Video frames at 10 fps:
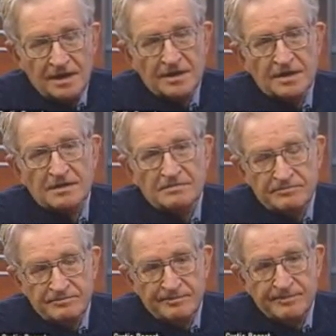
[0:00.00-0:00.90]
Now
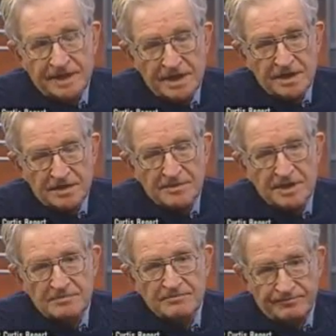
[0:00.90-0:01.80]
they're beginning
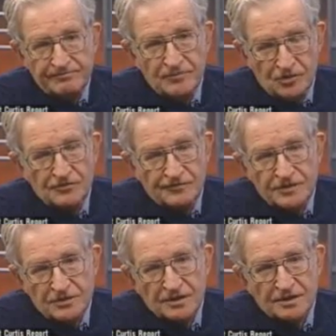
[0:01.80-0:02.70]
to be
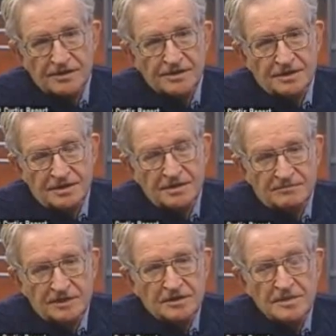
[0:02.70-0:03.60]
moves towards
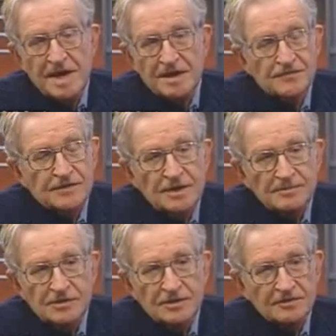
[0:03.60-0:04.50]
demands for
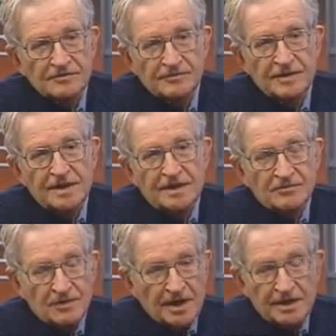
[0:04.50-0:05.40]
some sort of
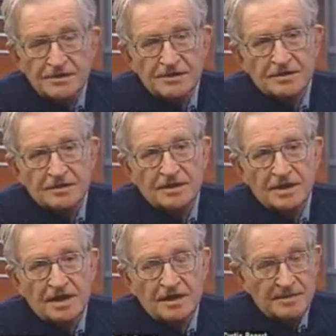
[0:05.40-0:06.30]
rights and
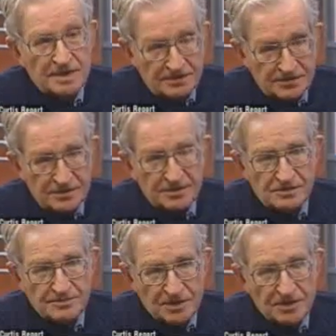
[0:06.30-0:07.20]
autonomy,
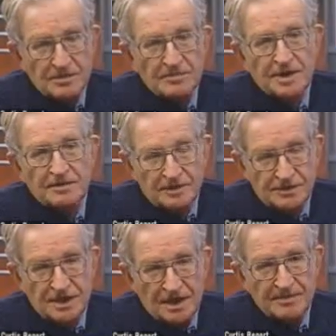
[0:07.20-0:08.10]
spurred by
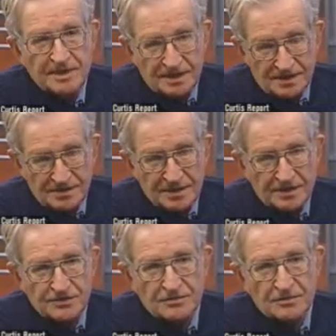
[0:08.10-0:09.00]
what's
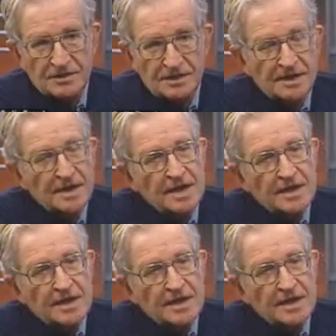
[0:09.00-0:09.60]
happening next door.